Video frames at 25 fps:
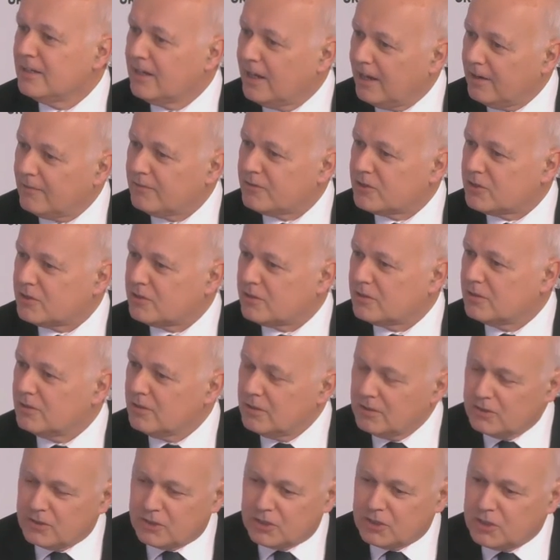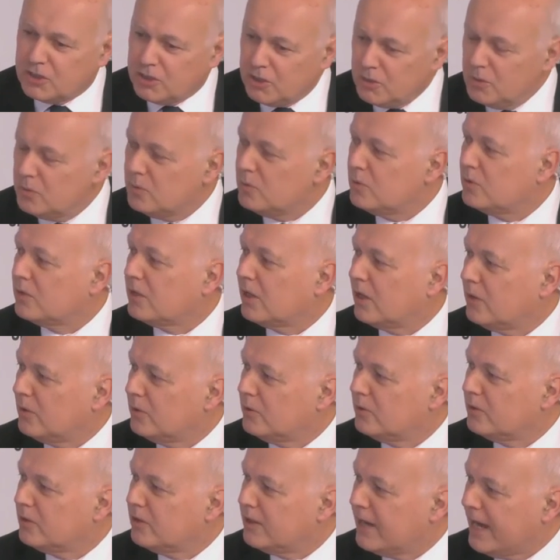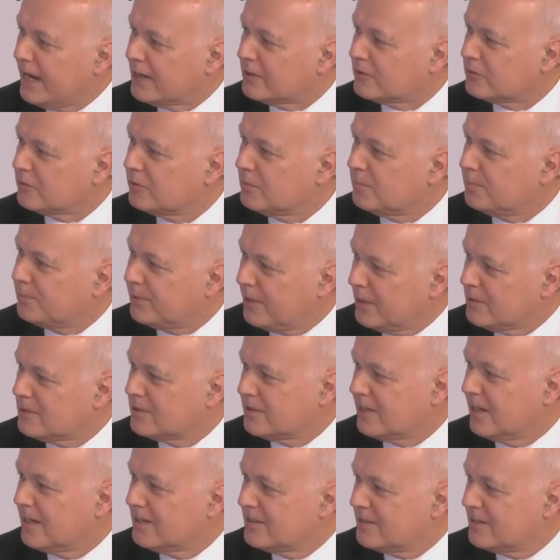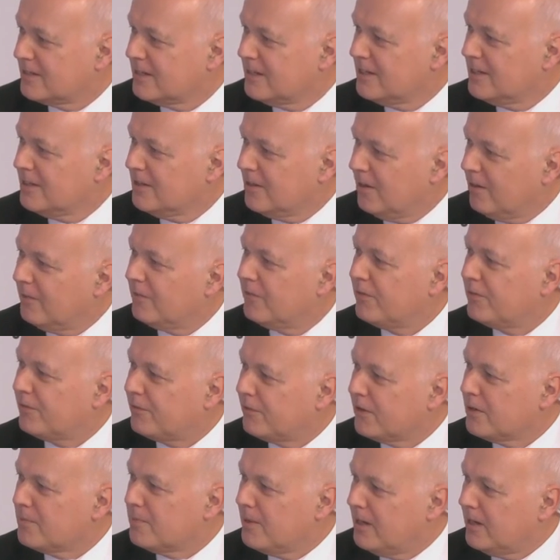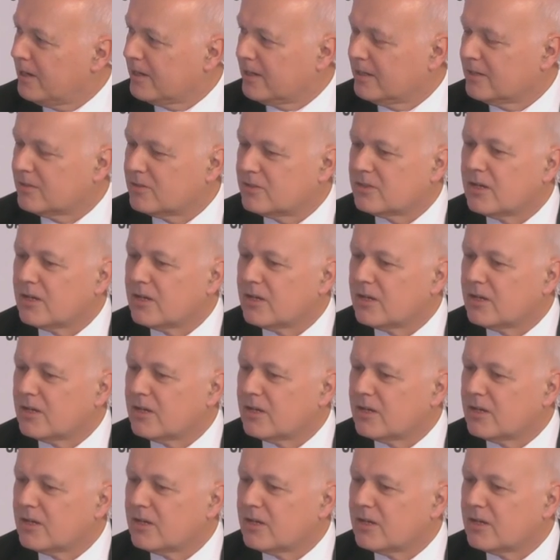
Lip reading: have skewed the whole natural process of the free market.